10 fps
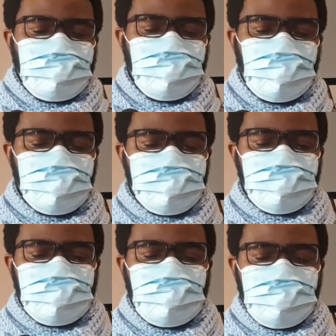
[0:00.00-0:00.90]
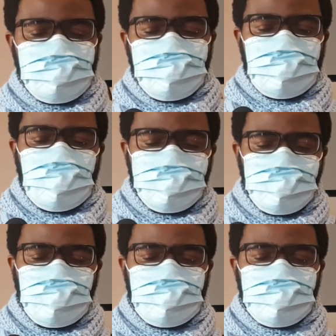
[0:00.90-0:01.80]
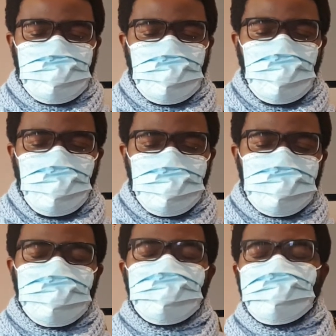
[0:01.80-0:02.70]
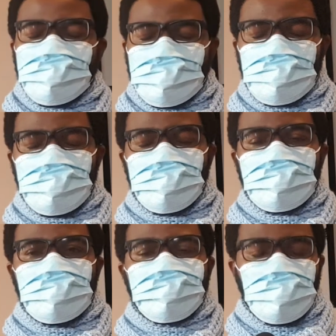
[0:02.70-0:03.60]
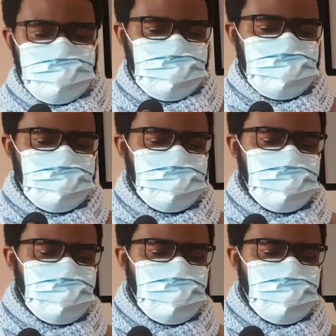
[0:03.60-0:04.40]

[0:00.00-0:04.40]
be it through the loss of a loved one or through physical, emotional,